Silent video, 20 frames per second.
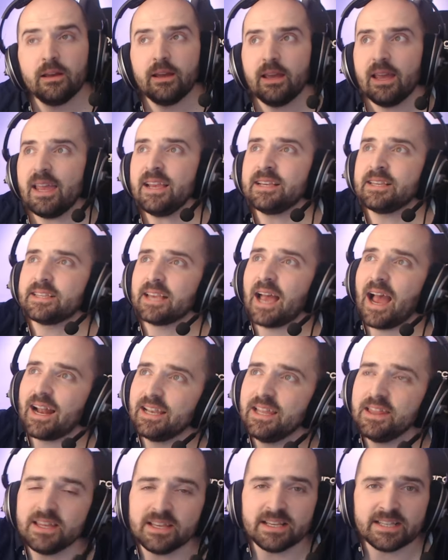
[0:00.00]

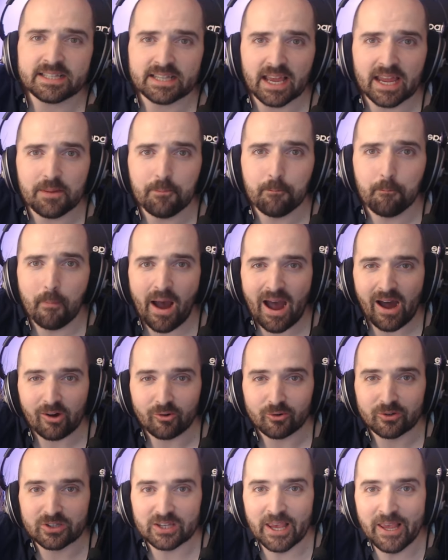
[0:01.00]
exactly the same
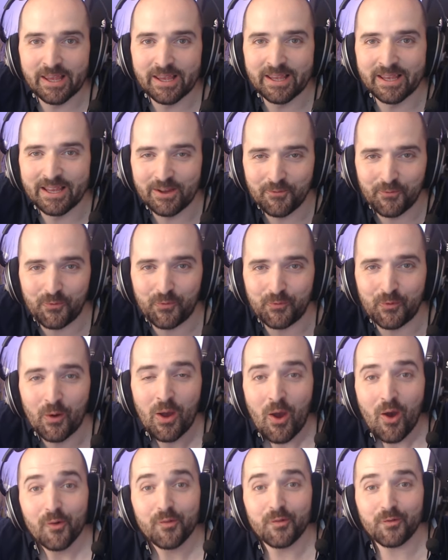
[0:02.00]
mouse.
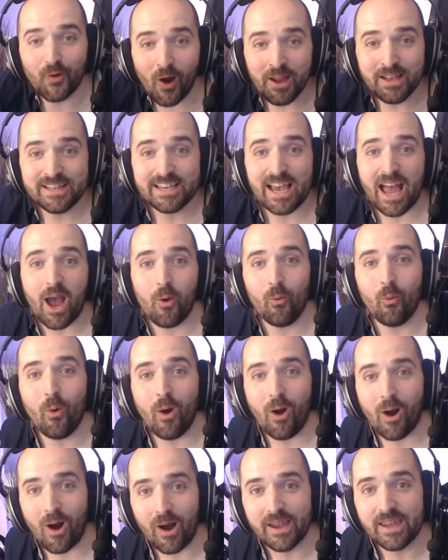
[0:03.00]
Find out
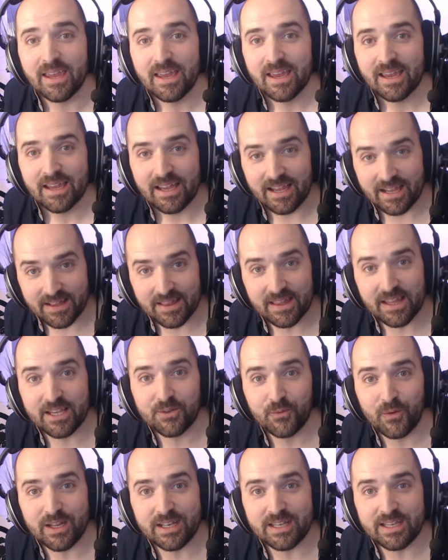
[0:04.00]
why in this
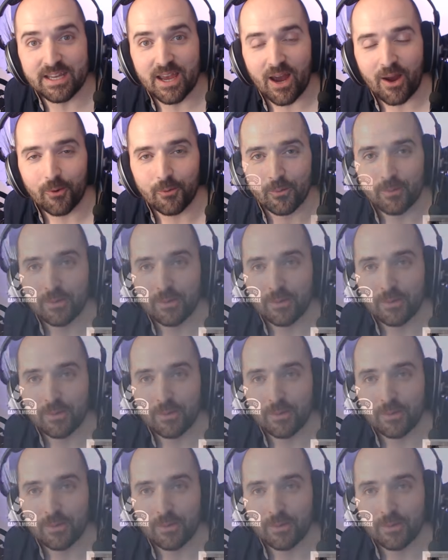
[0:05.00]
video.